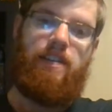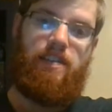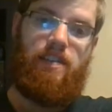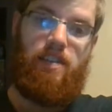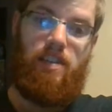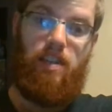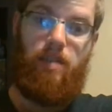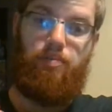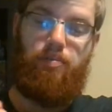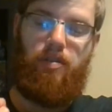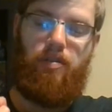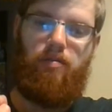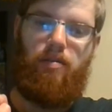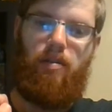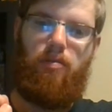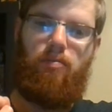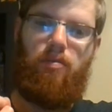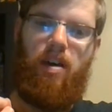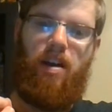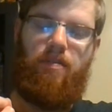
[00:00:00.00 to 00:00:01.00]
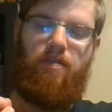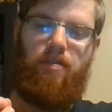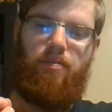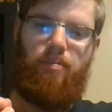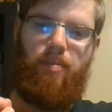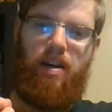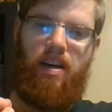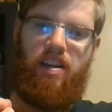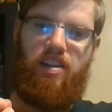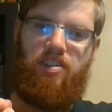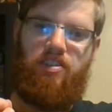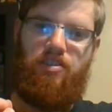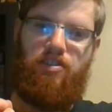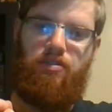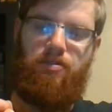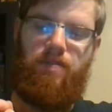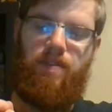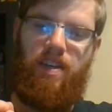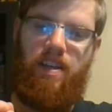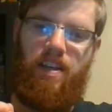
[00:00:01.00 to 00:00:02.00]
Slippery When Wet from Bon
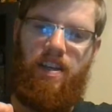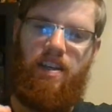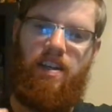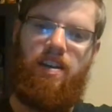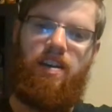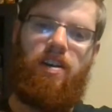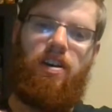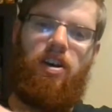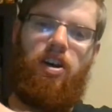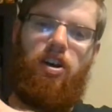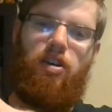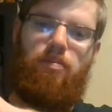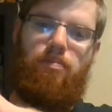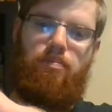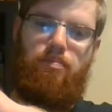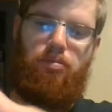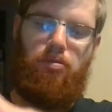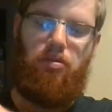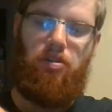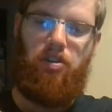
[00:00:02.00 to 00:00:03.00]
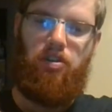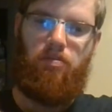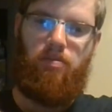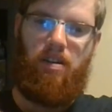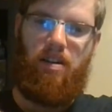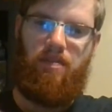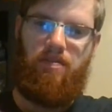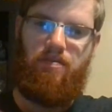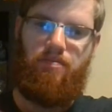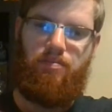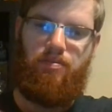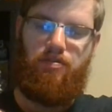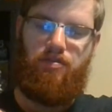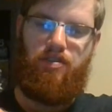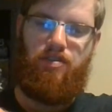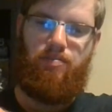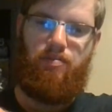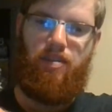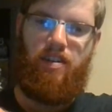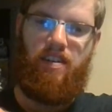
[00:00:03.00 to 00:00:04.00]
Jovi, Born to Run from
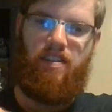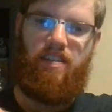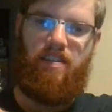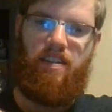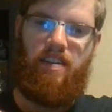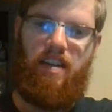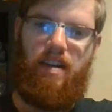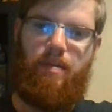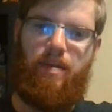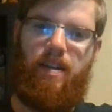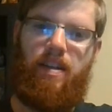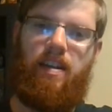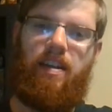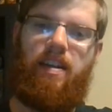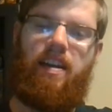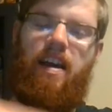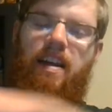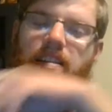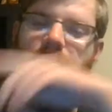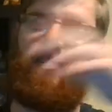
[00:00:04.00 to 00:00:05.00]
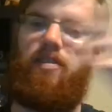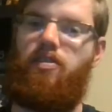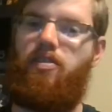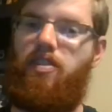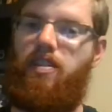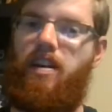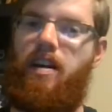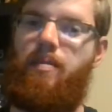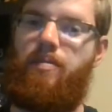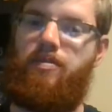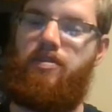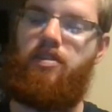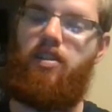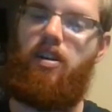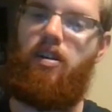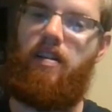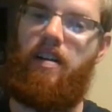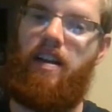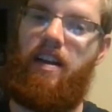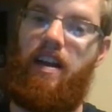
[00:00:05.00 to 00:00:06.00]
Bruce Springsteen. I mean, guys, look, I'm
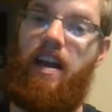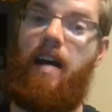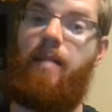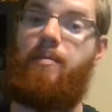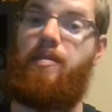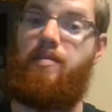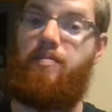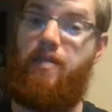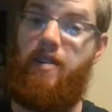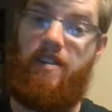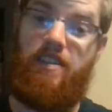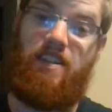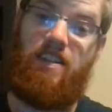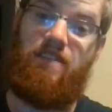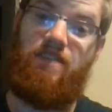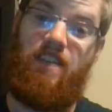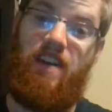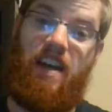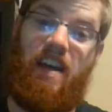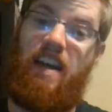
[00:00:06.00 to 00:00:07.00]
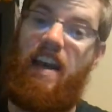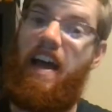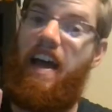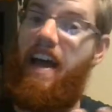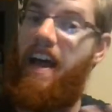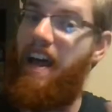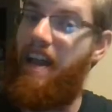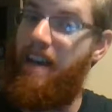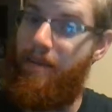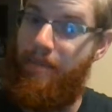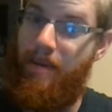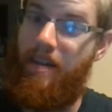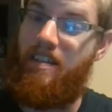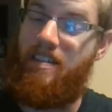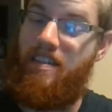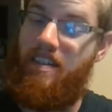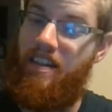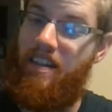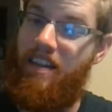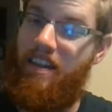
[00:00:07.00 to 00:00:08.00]
sorry, I'm a Springsteen fan, I had to
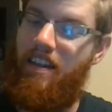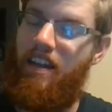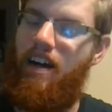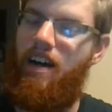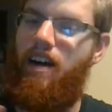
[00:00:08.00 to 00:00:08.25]
mention it.